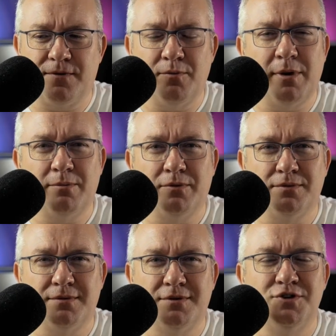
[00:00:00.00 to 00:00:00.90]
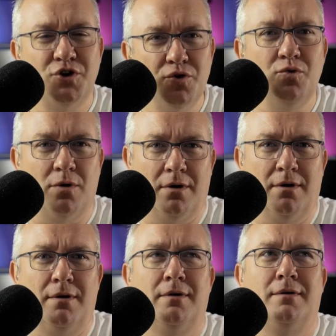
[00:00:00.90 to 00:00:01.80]
few people do
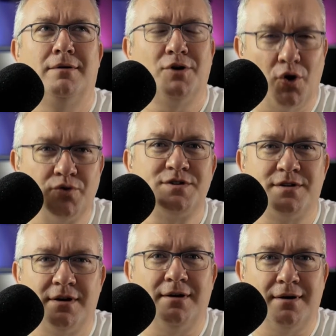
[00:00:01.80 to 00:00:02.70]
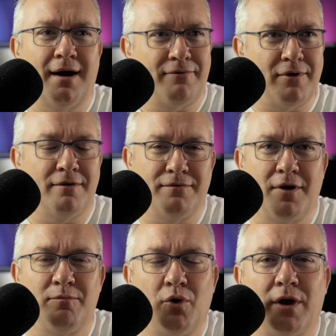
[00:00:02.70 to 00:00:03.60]
go to the effort
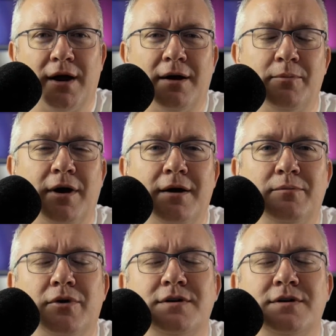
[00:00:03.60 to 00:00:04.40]
of putting an LPA in